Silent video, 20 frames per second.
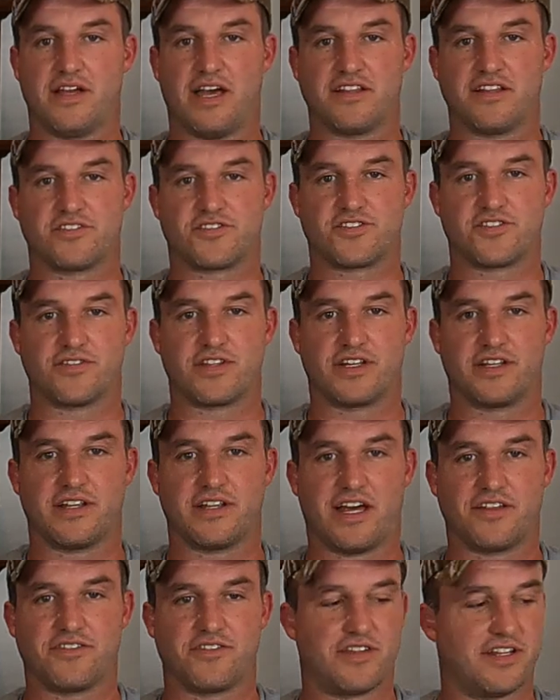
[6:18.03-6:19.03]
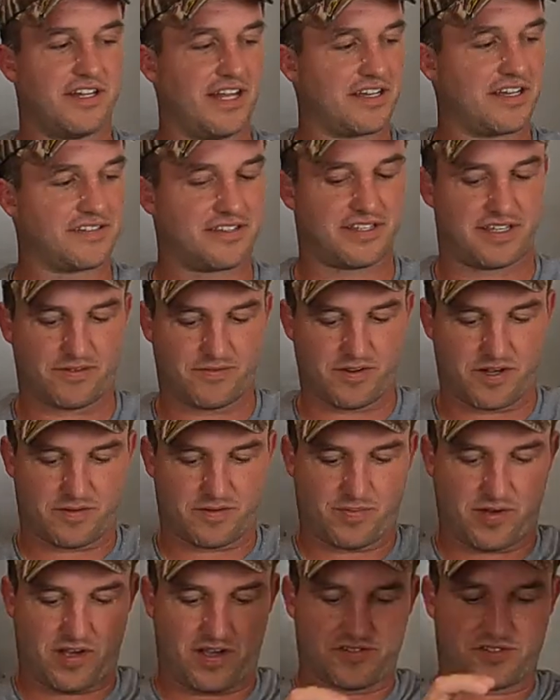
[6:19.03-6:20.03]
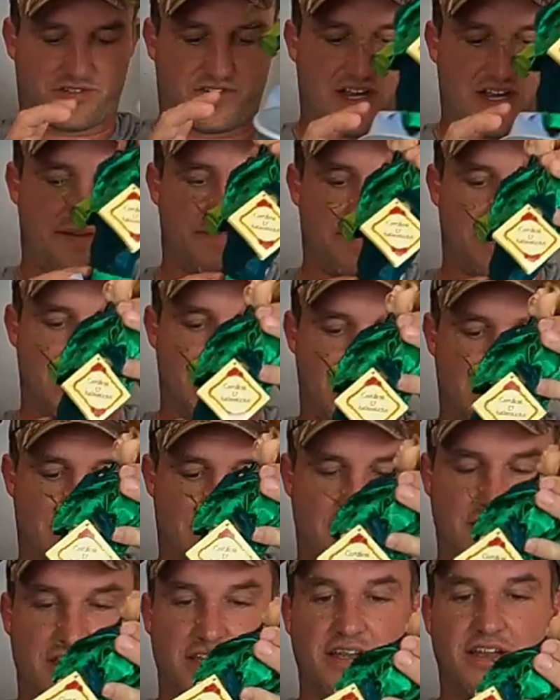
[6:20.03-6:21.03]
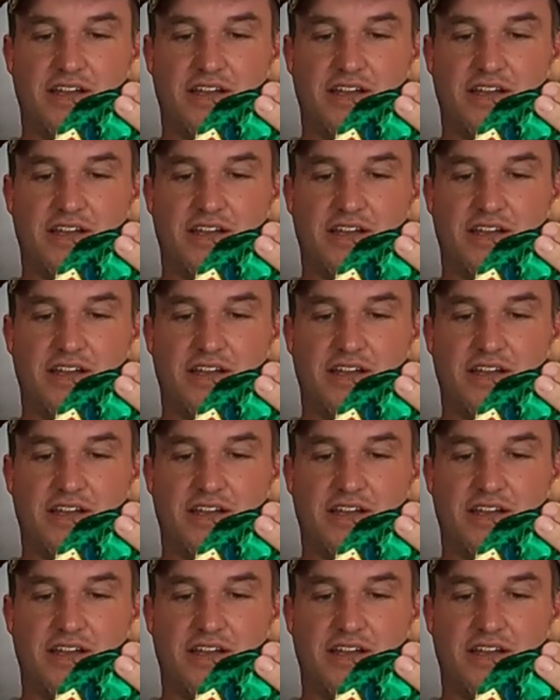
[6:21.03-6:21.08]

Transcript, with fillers: I'll, I'll just, do the sure. I'll do the next thing while Paul's grabbing that.